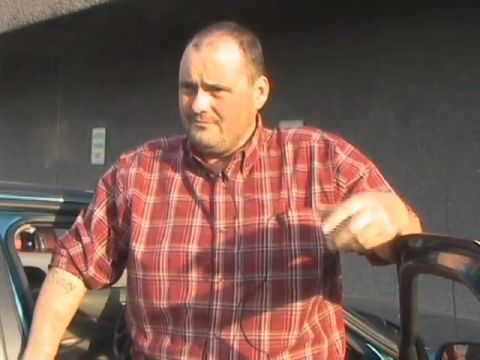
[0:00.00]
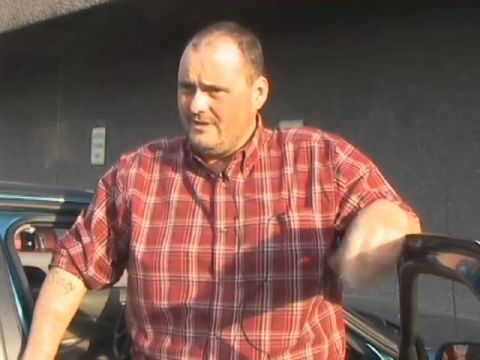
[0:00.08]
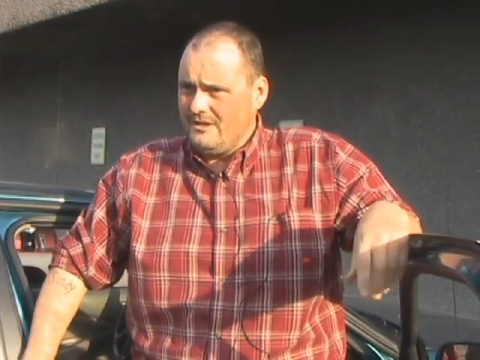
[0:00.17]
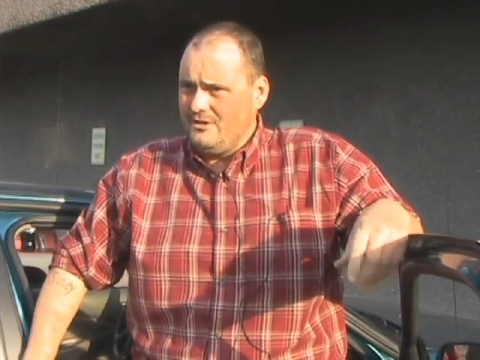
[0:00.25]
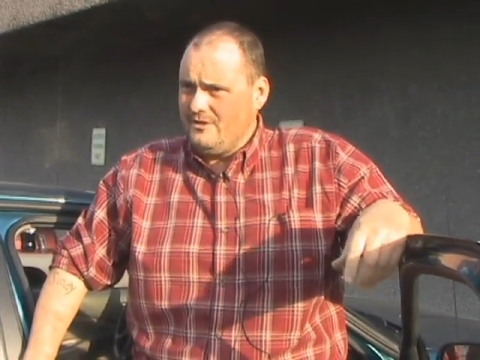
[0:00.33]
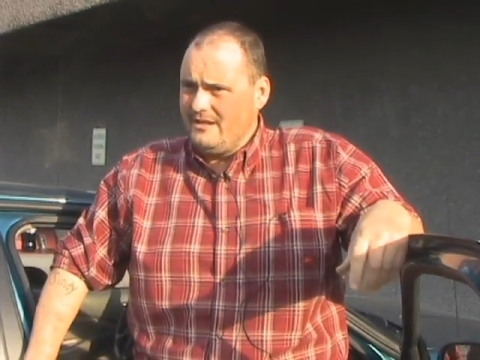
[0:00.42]

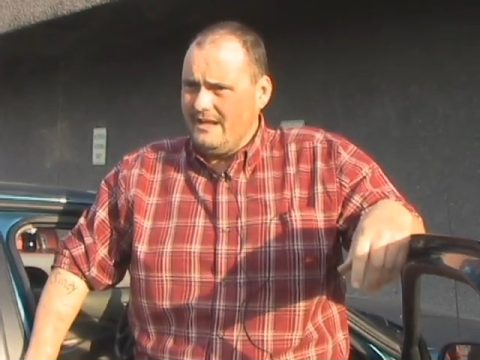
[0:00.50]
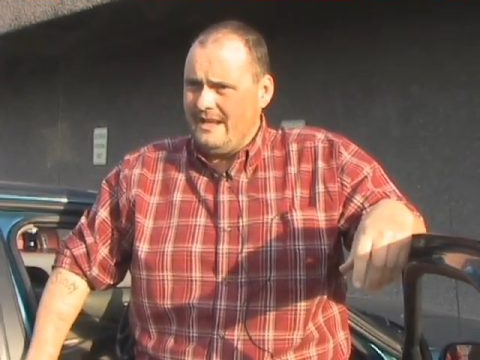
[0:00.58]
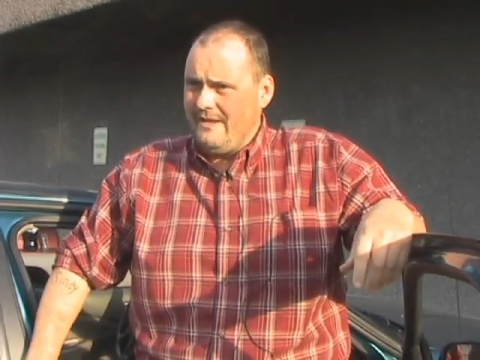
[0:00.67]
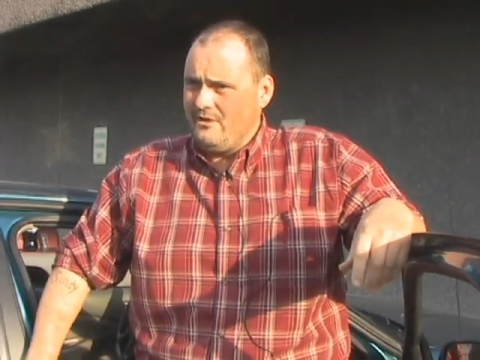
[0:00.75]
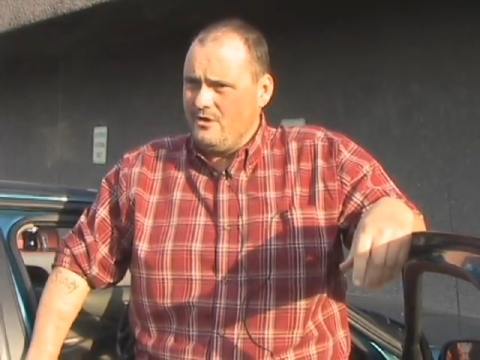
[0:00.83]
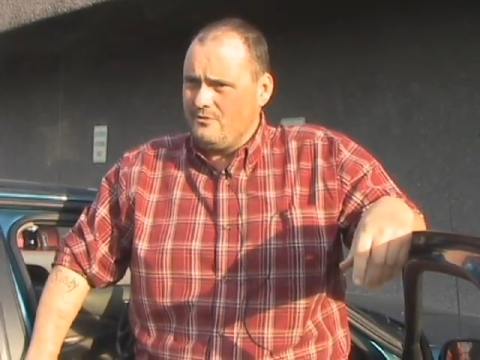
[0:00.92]
I knew I didn't
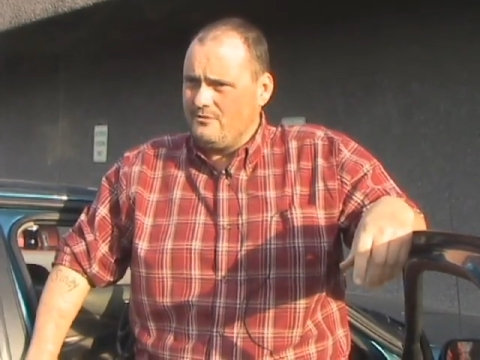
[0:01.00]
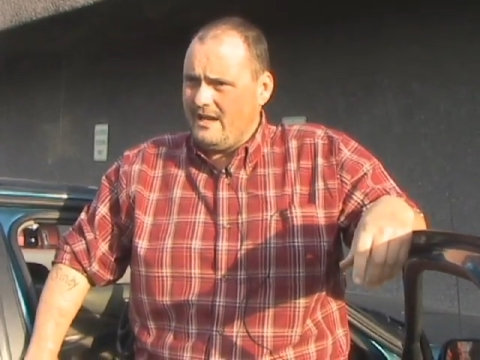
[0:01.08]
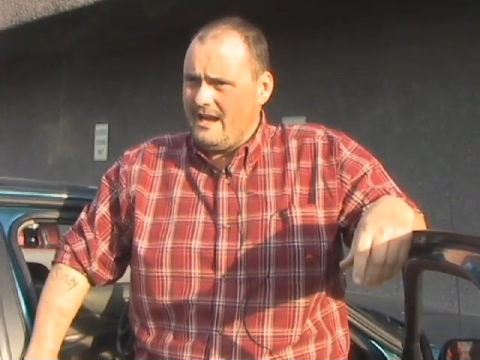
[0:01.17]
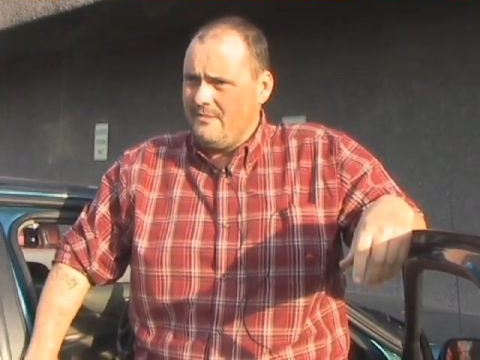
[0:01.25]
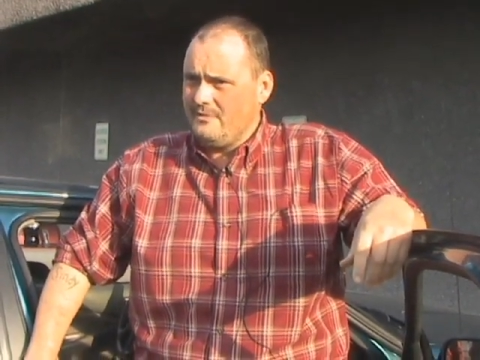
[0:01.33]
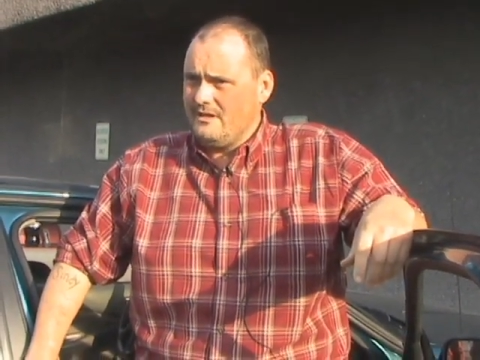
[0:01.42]
have no
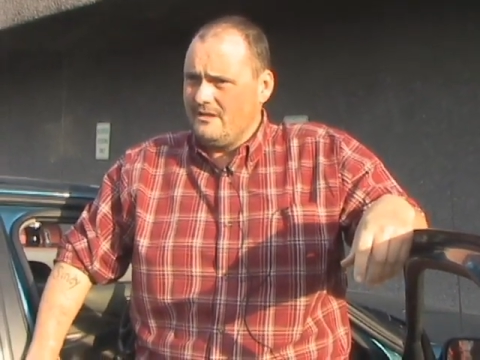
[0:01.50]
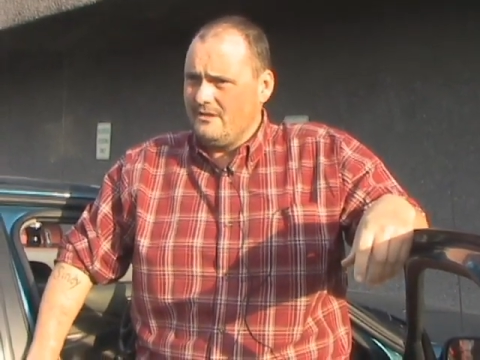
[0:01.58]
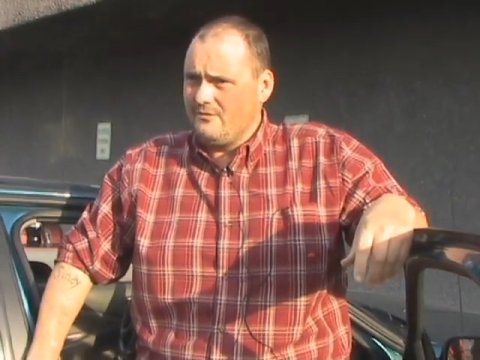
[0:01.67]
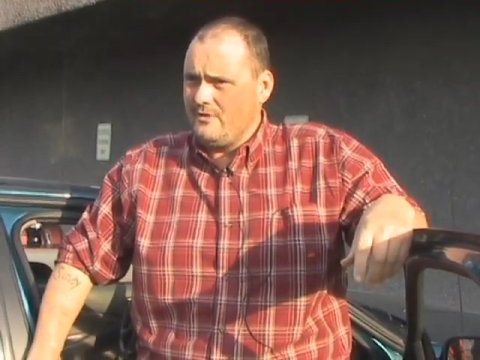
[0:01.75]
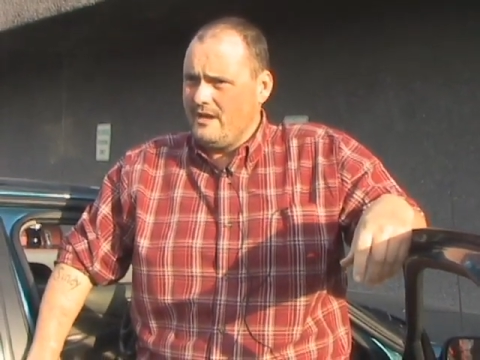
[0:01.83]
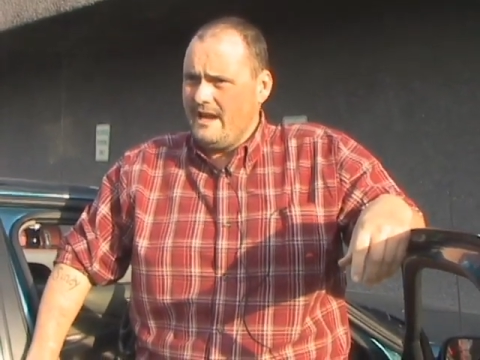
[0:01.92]
time
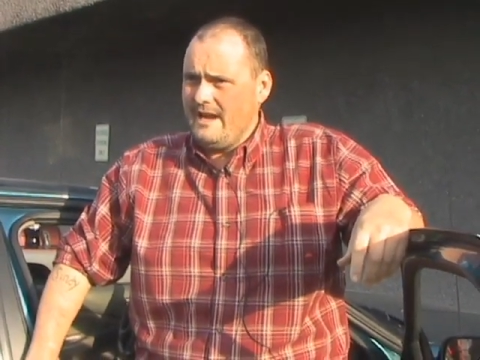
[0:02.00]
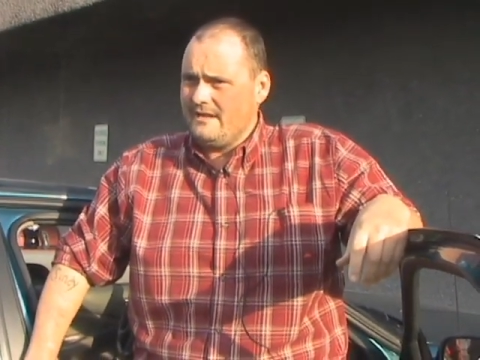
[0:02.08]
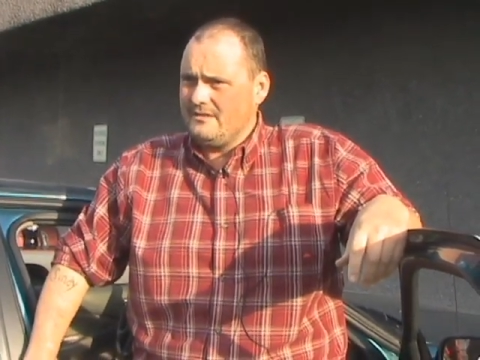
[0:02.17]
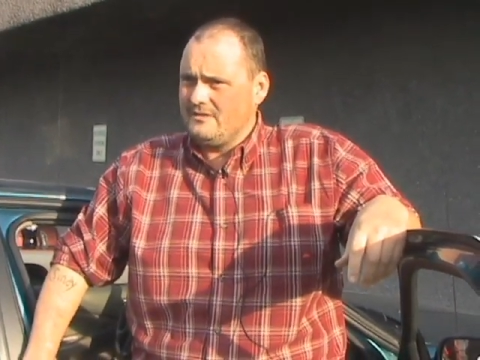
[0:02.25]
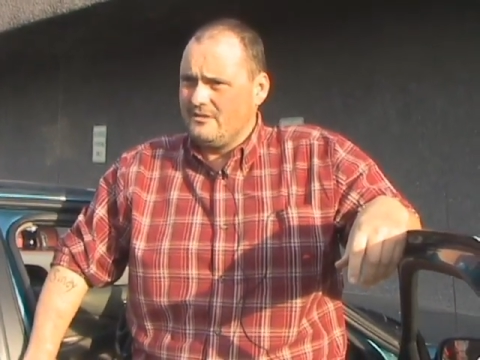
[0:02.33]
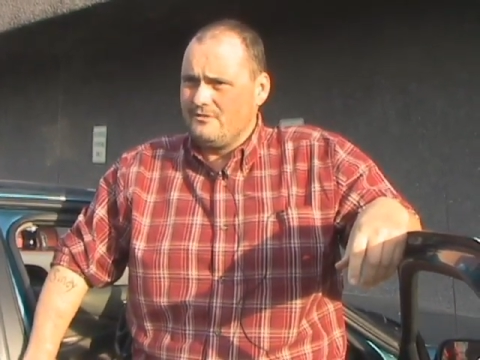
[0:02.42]
to react,
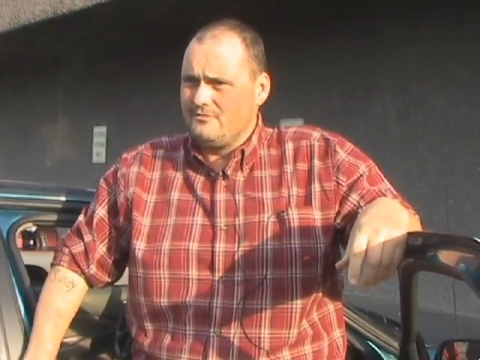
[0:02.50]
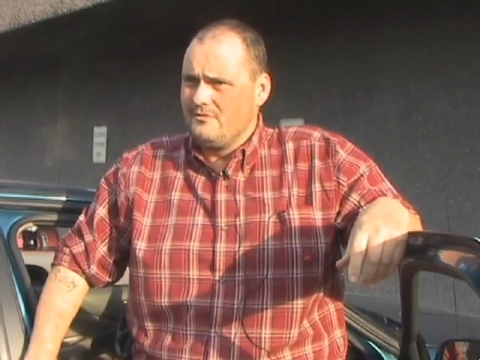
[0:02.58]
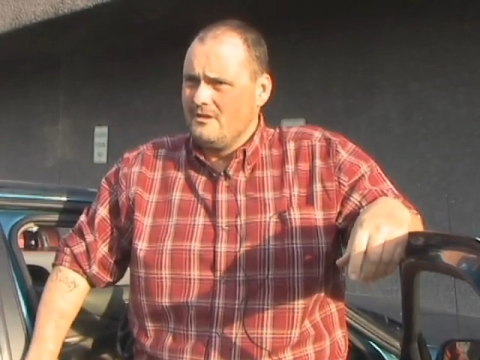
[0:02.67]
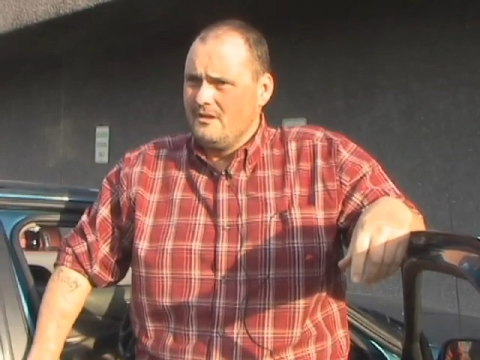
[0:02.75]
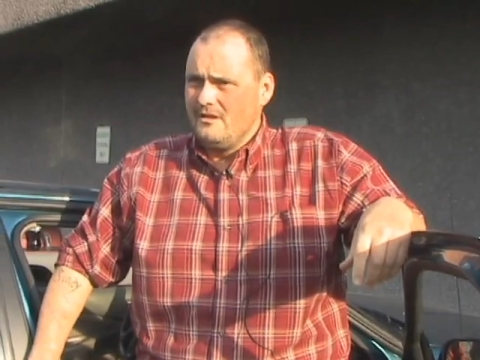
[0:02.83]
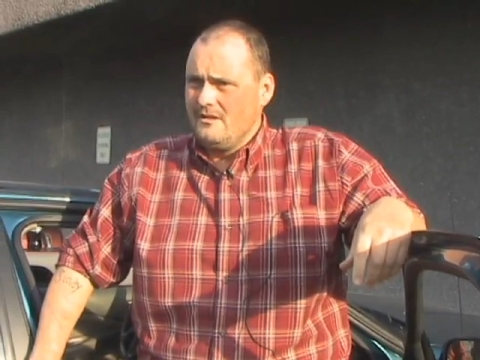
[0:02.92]
so
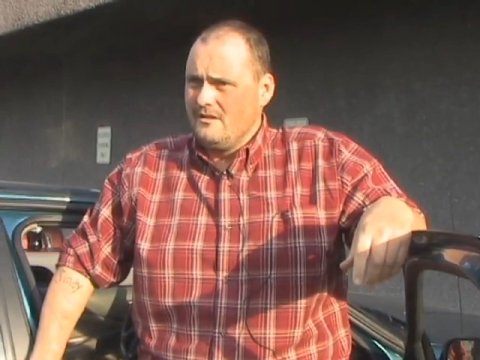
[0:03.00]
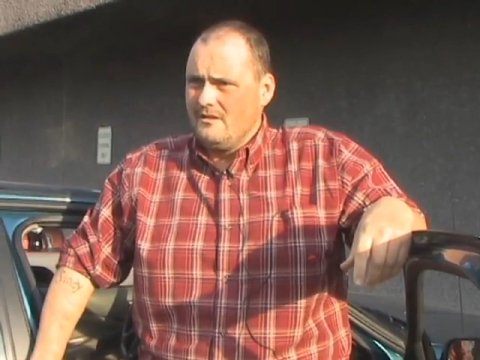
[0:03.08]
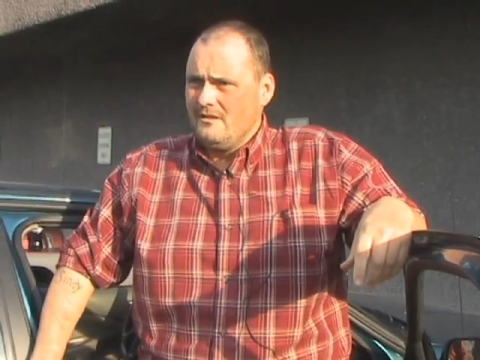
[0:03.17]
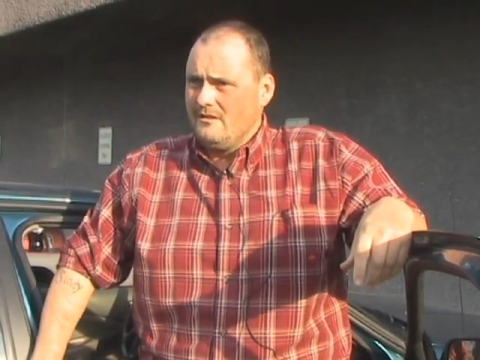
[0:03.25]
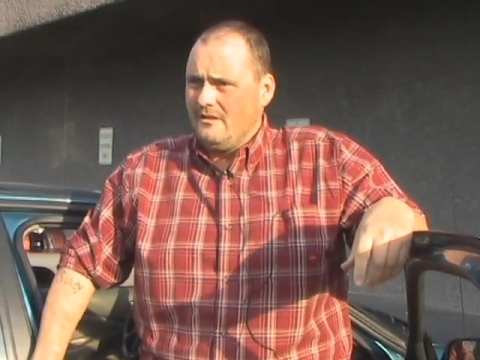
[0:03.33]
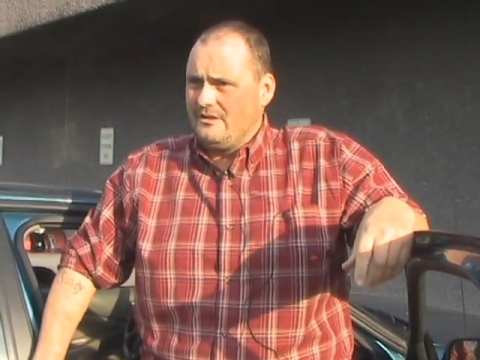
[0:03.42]

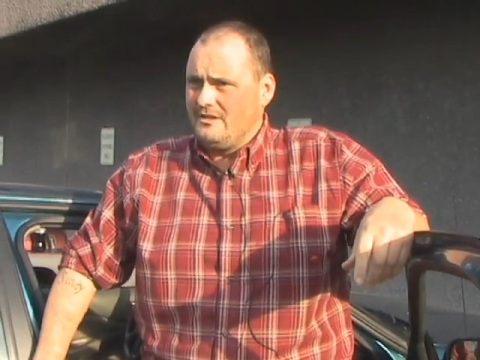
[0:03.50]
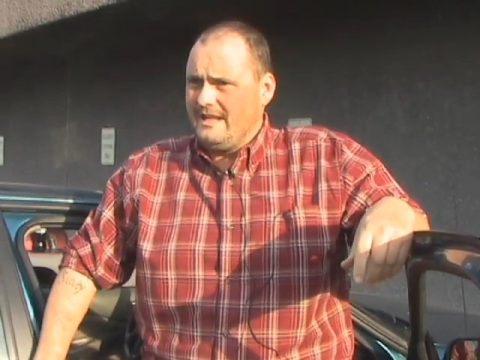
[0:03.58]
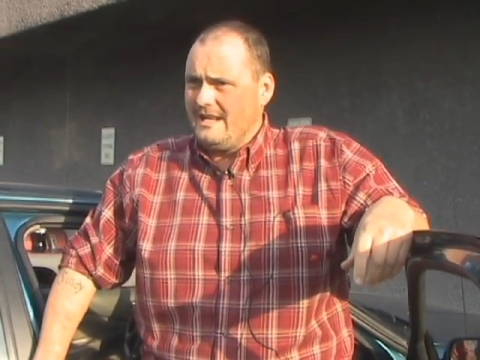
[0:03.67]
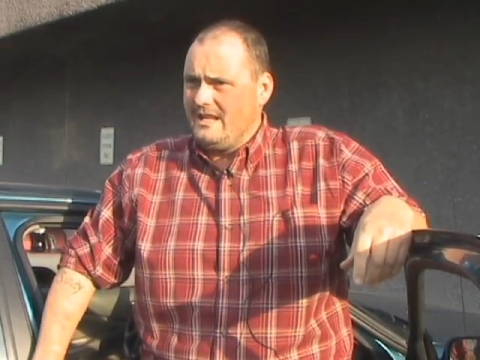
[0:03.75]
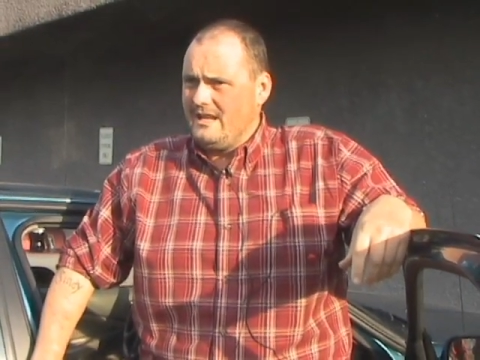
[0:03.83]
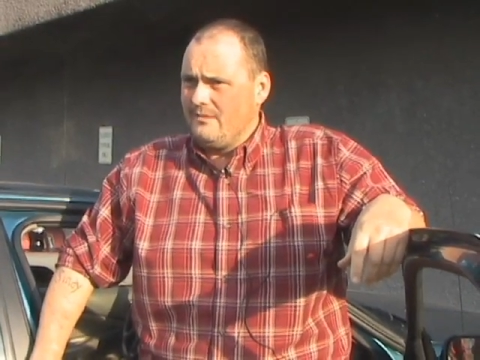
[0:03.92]
I just
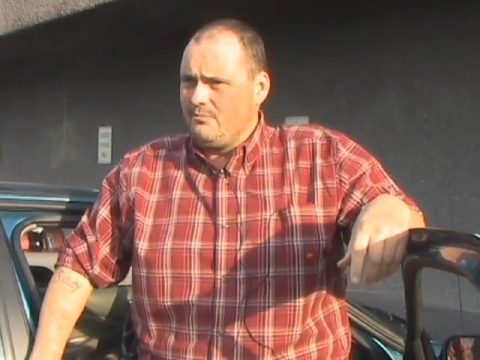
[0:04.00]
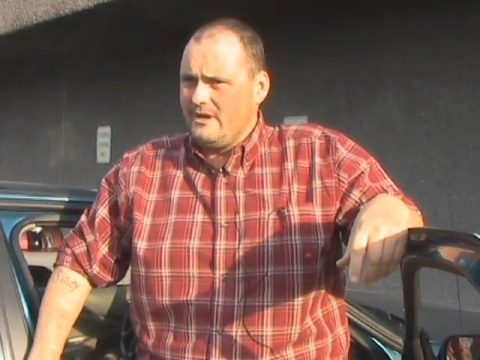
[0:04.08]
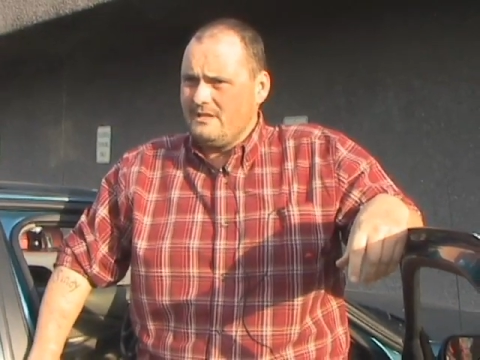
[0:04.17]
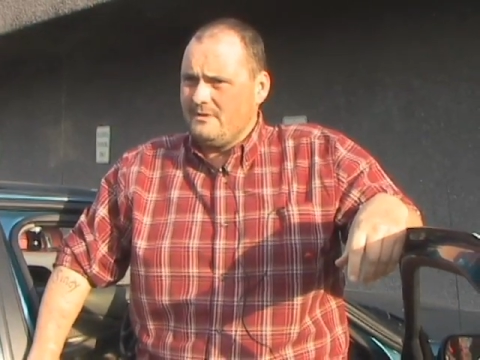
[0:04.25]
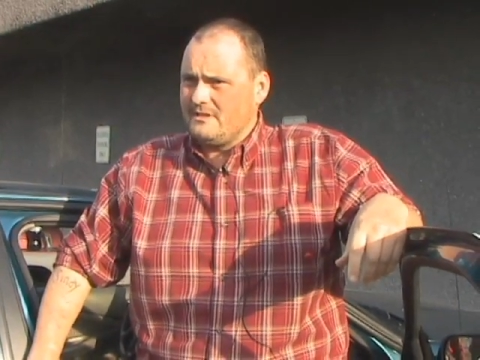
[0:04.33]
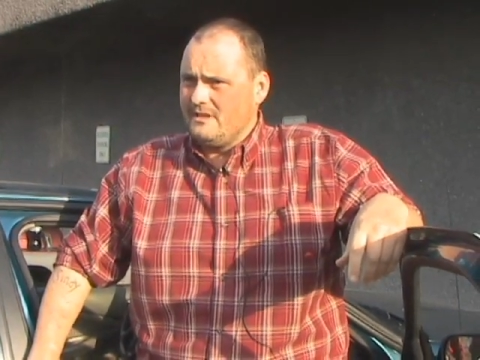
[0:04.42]
had to
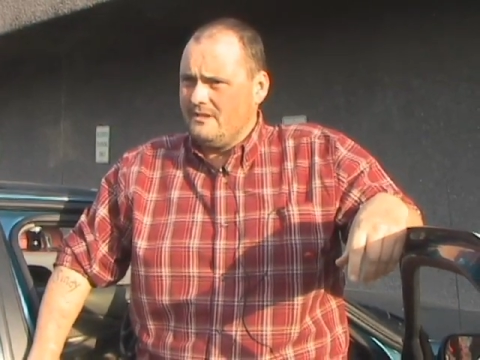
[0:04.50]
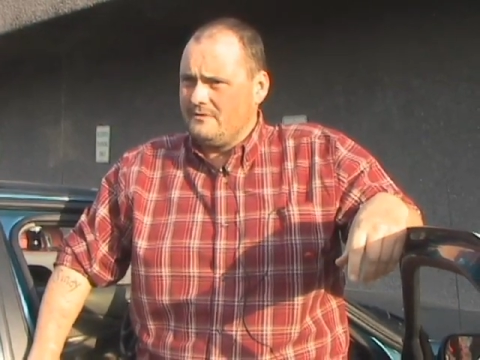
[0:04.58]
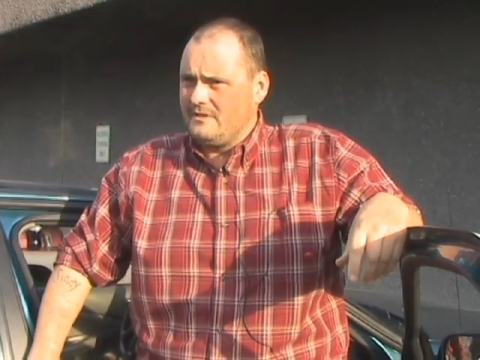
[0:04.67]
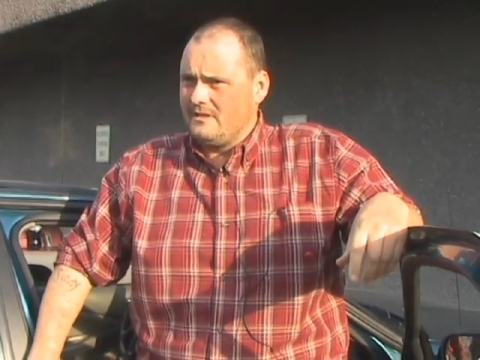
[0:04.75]
brace myself